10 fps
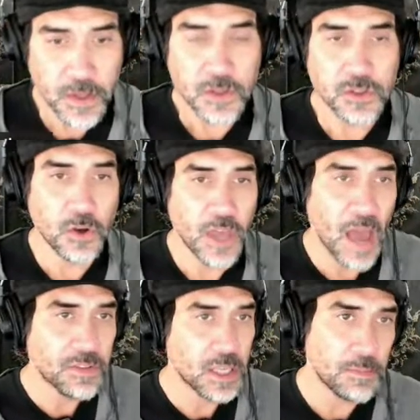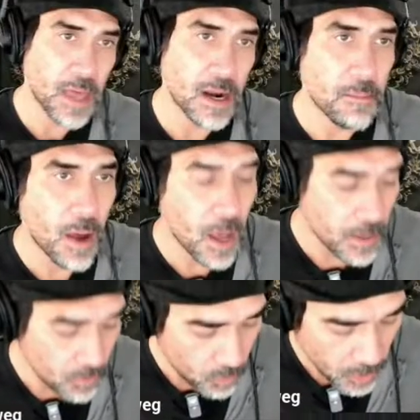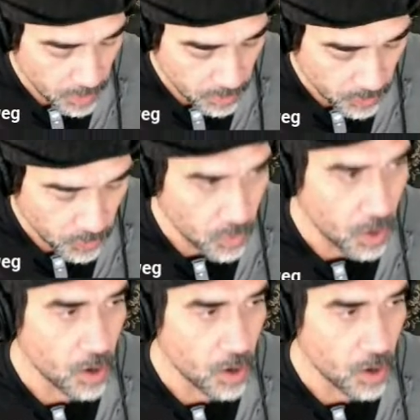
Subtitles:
So you have to keep that in mind when you are